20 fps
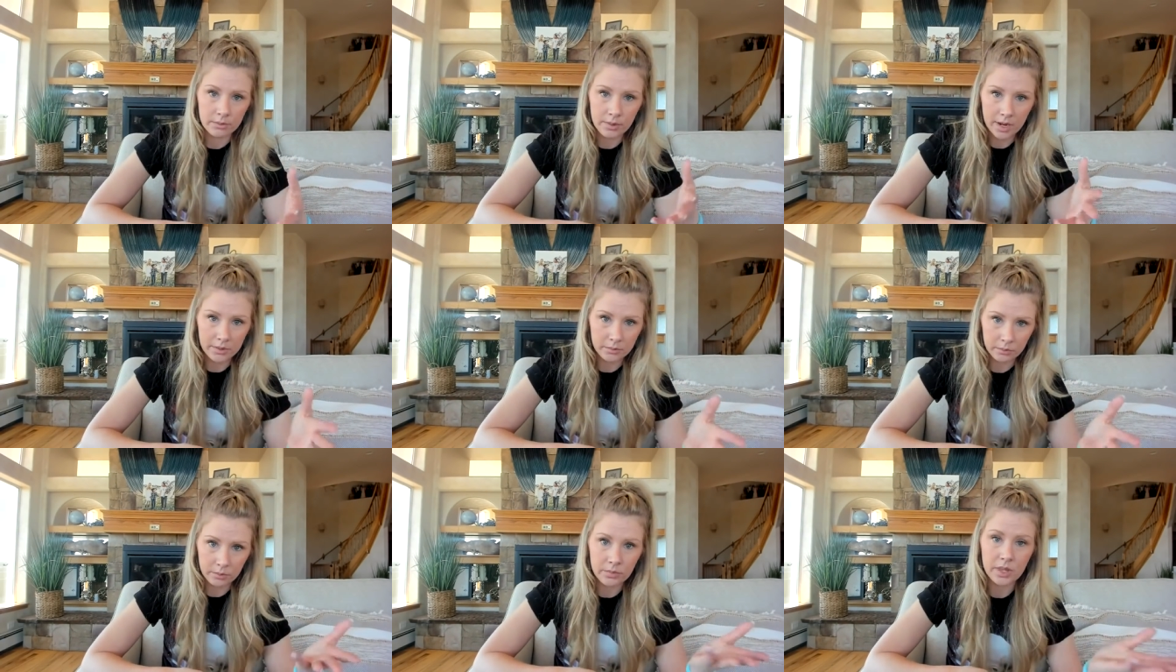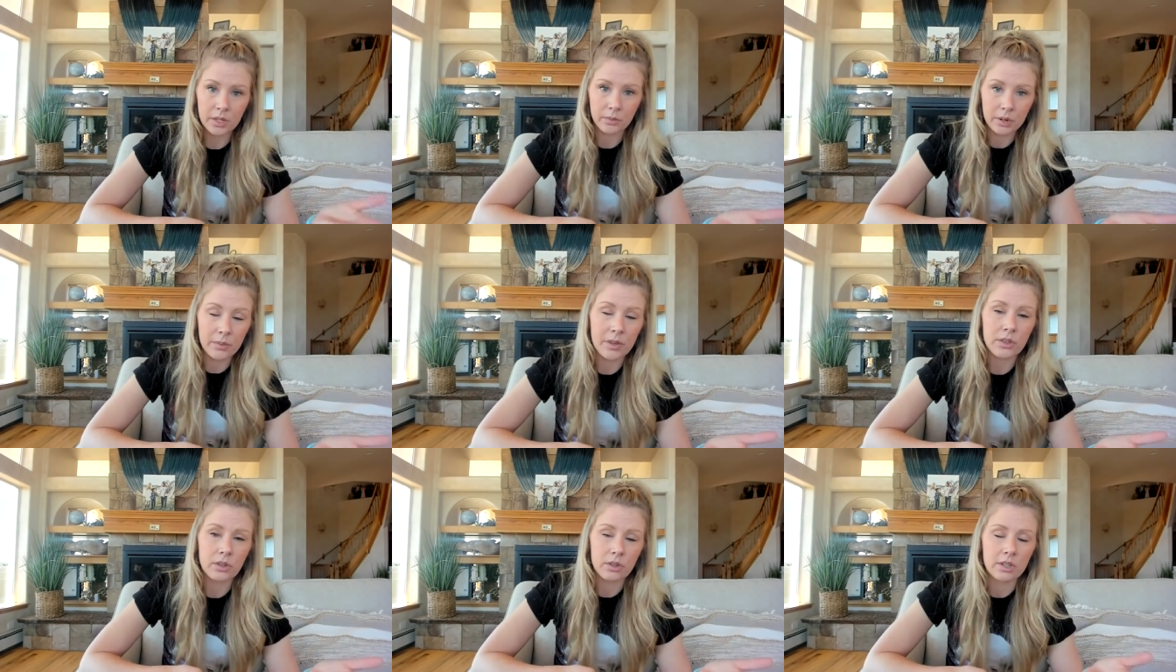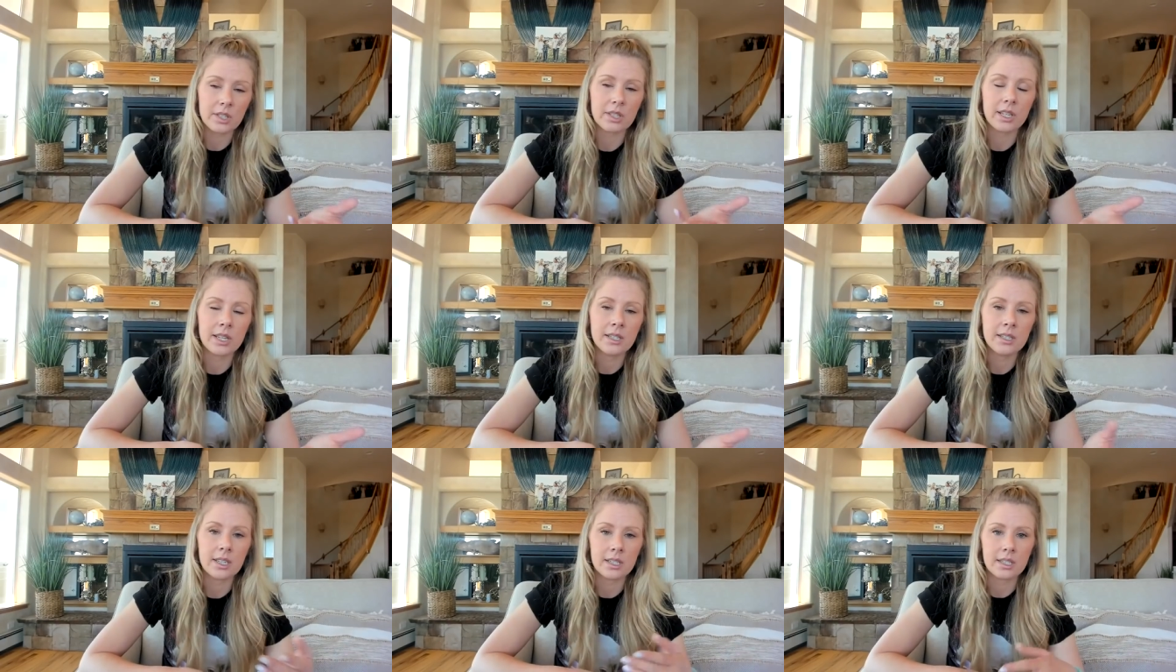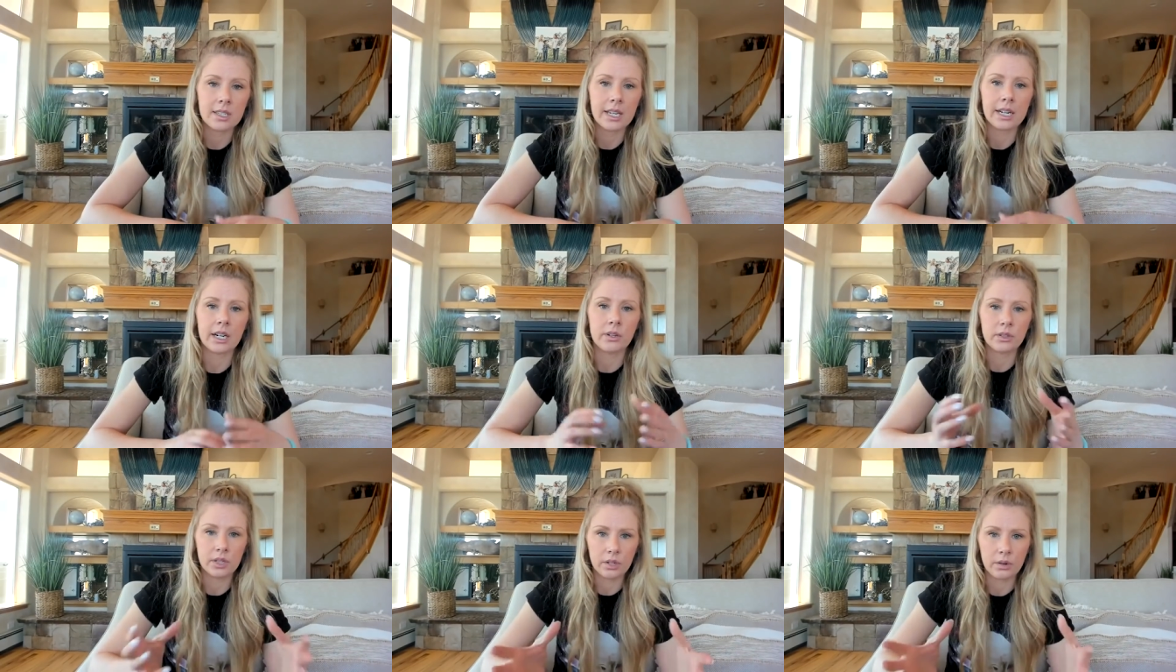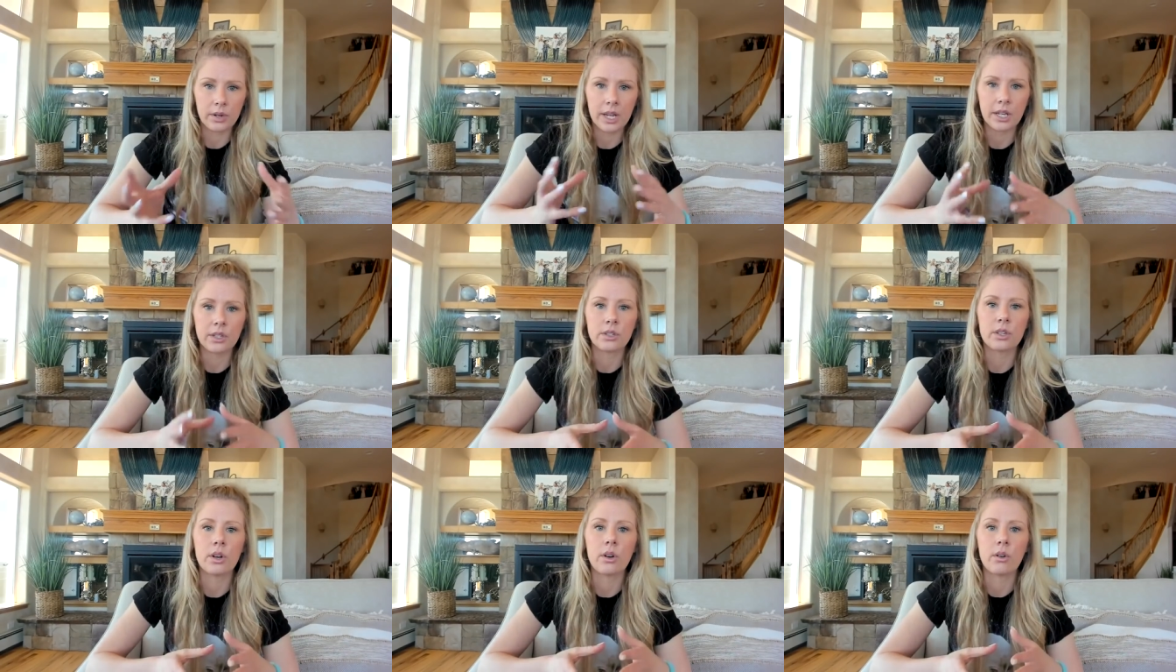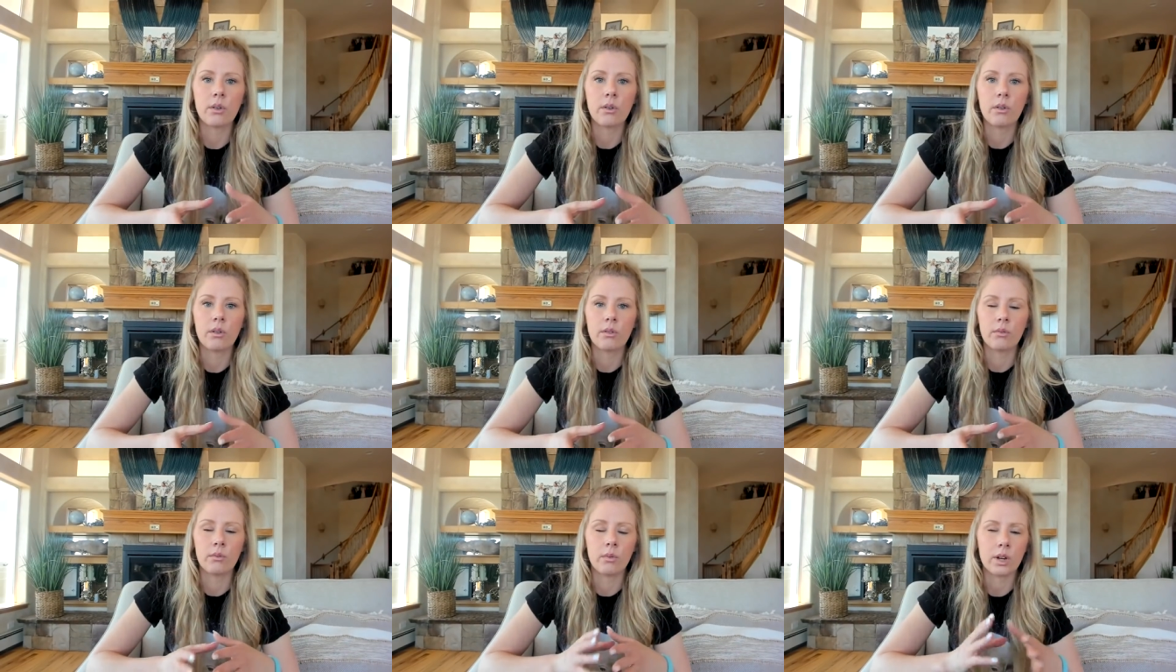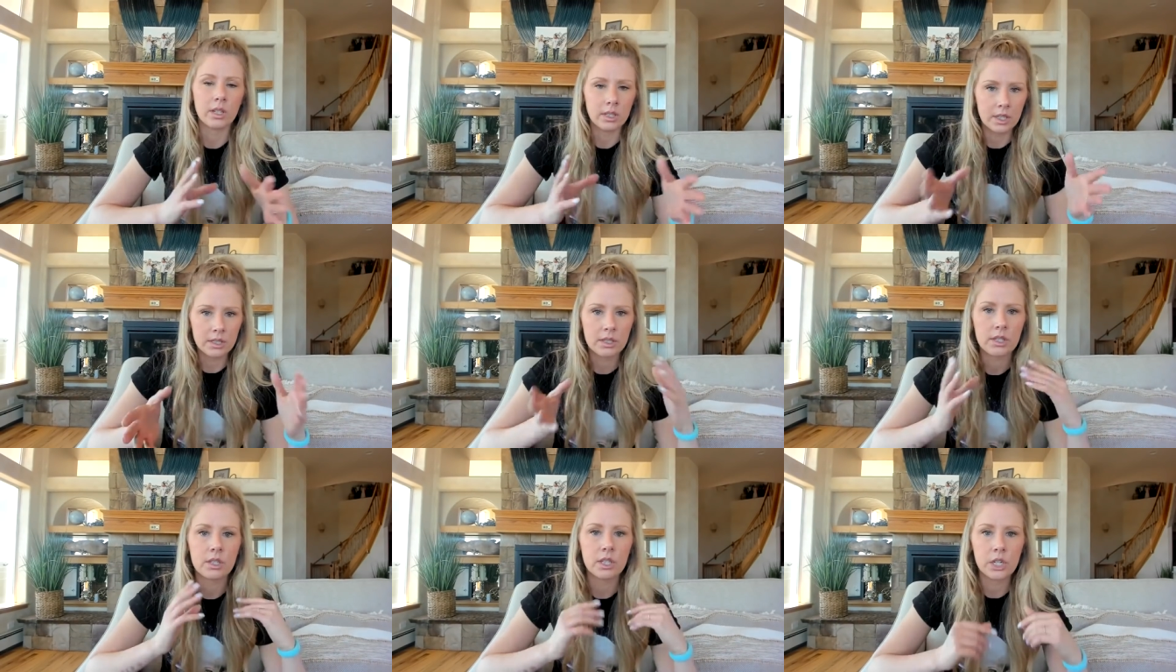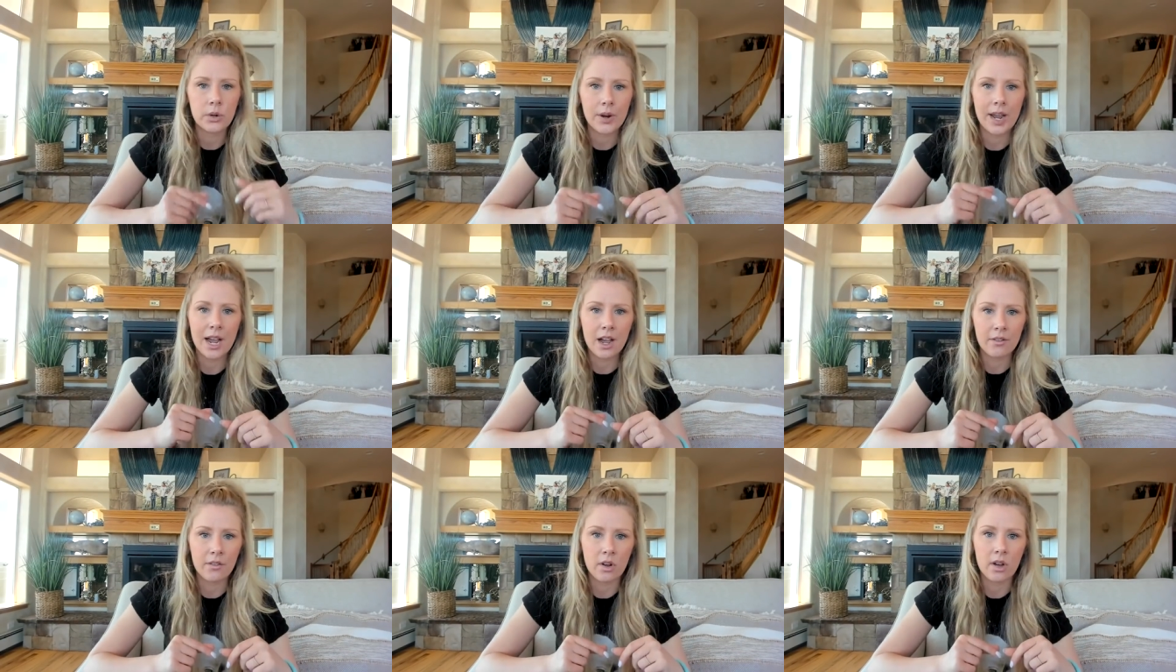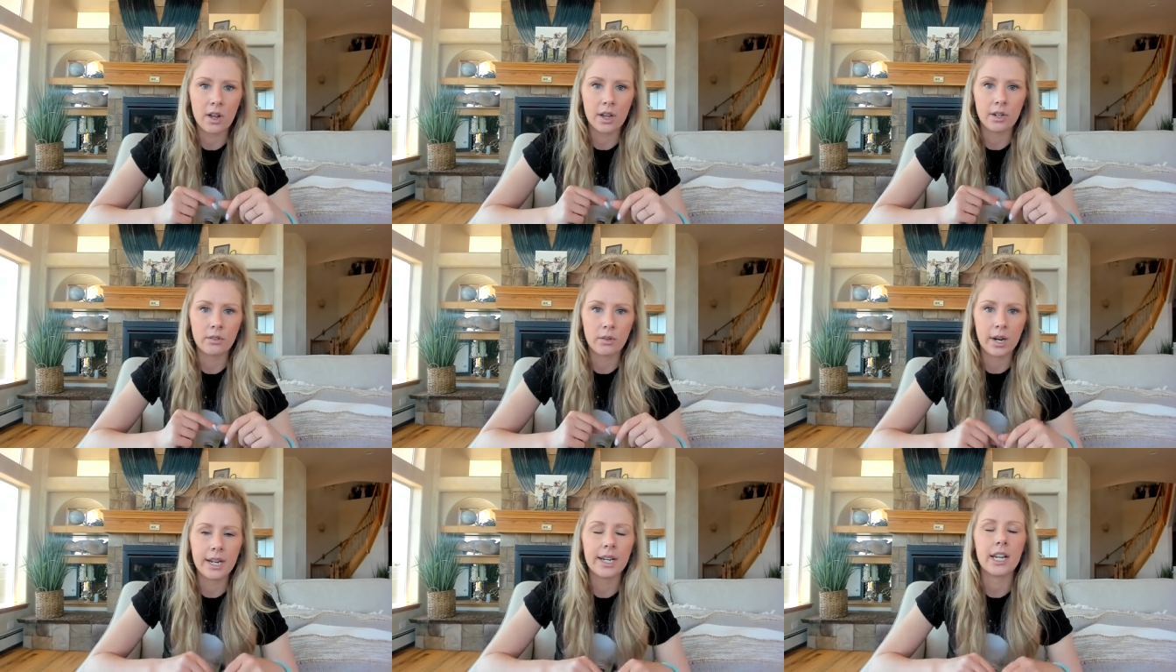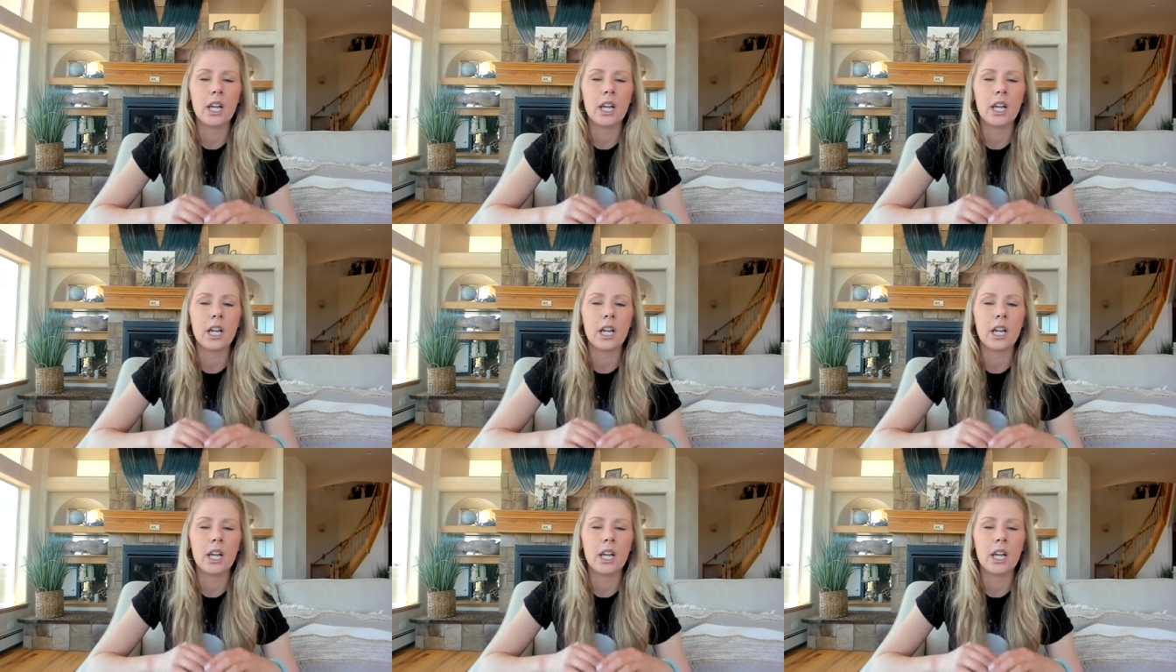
I that we went through this lenses thing, and I was like, okay, so what lenses do you have on, right?